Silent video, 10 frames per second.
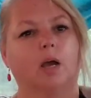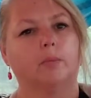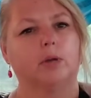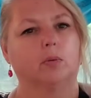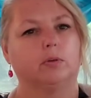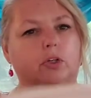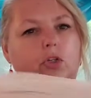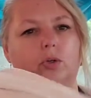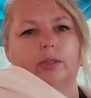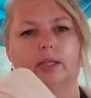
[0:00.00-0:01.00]
I'm not really
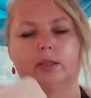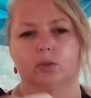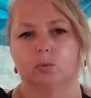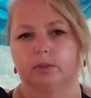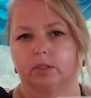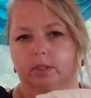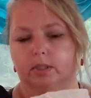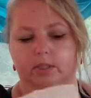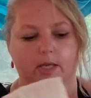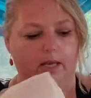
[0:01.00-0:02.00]
sure that this one's
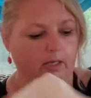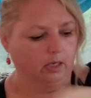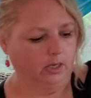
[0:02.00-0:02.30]
going to stay.